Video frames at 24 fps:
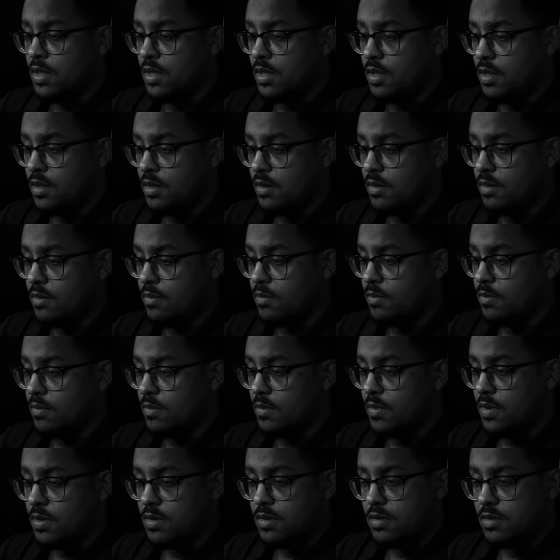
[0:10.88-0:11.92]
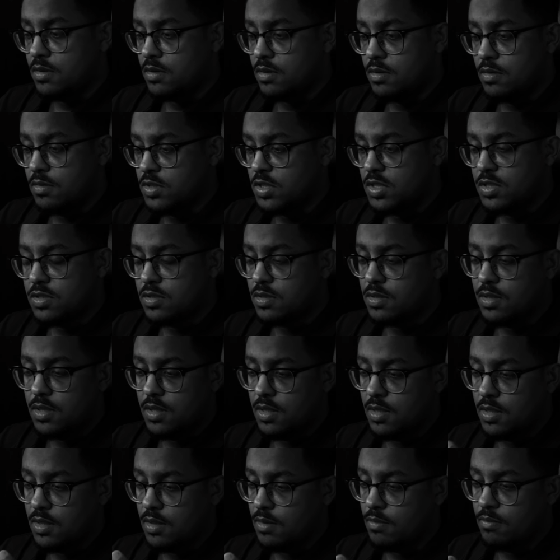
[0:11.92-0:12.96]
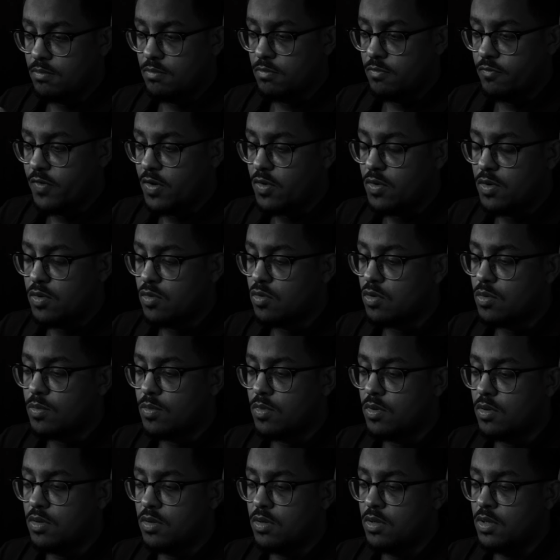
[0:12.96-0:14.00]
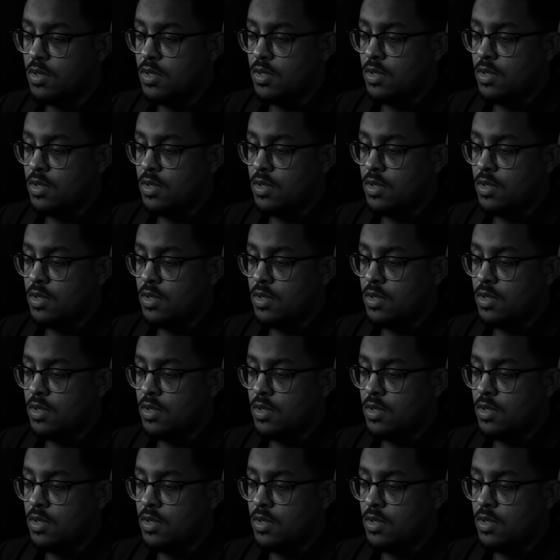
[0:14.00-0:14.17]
It's just a very normal